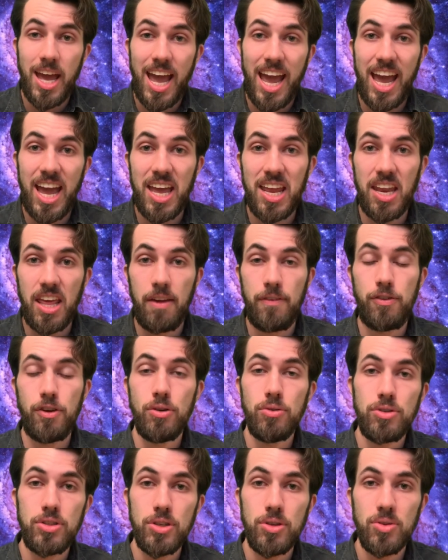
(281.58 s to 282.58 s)
And if
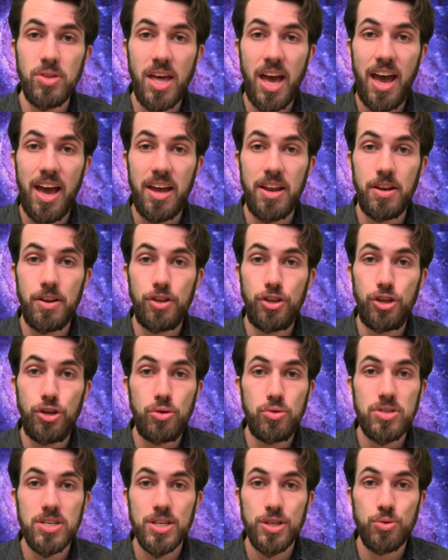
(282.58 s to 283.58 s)
you do that, you
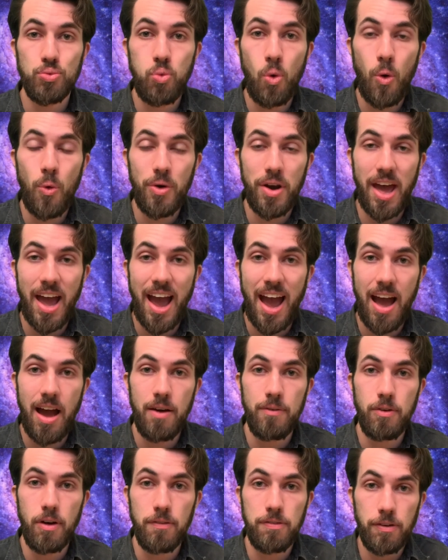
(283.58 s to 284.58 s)
just won't
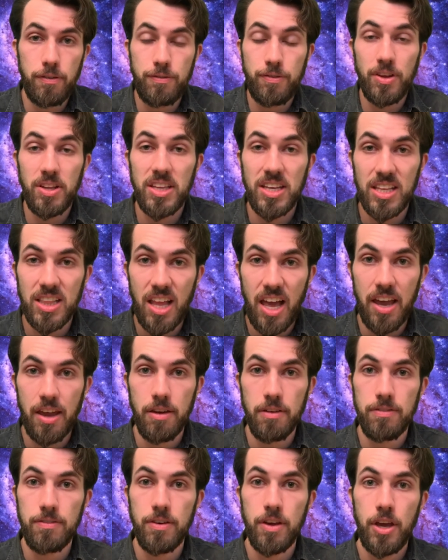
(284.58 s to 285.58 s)
have a fulfilling
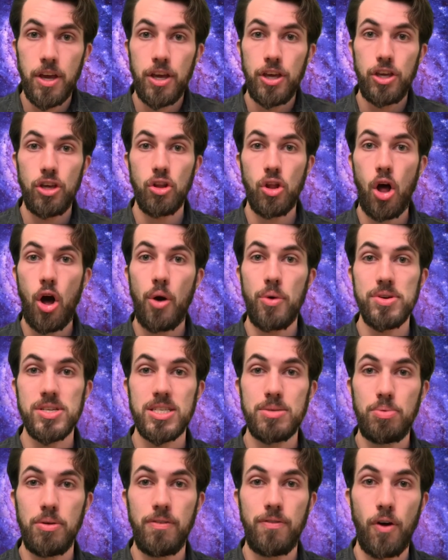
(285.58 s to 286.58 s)
life. You'll
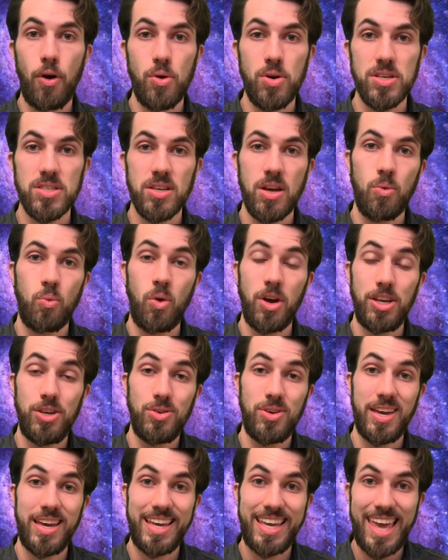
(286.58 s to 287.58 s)
always be focused on what you
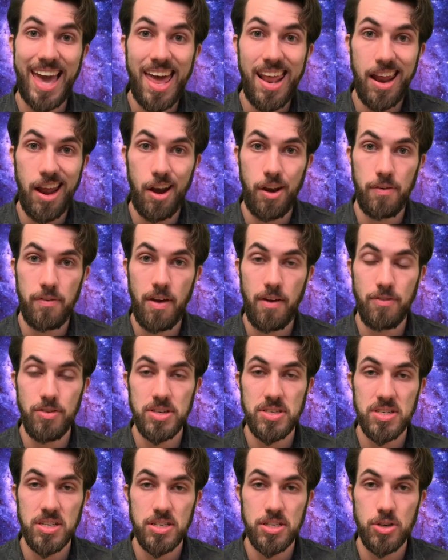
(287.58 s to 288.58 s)
can get out of every
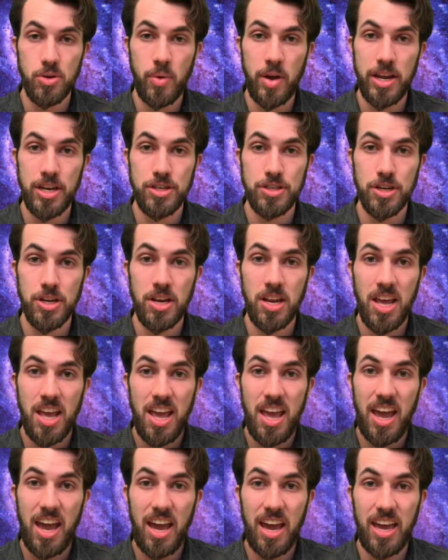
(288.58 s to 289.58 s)
situation
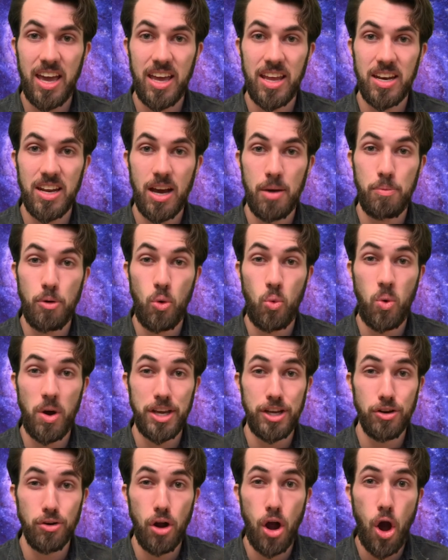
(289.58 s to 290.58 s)
and about
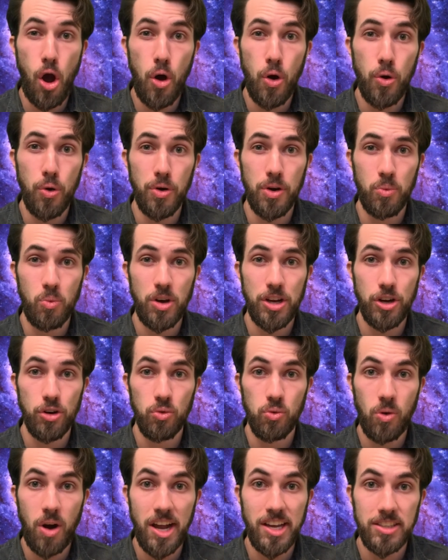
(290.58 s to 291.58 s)
what you're owed and what your
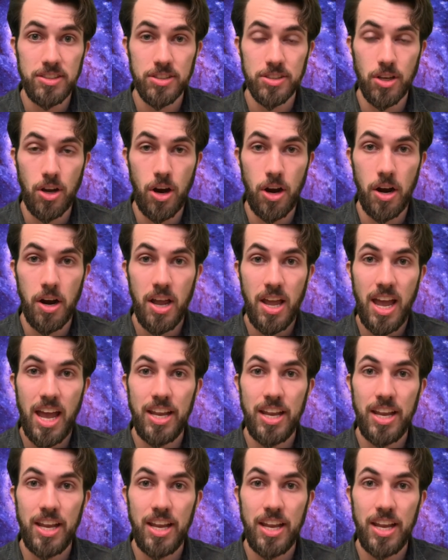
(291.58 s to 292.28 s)
rights are.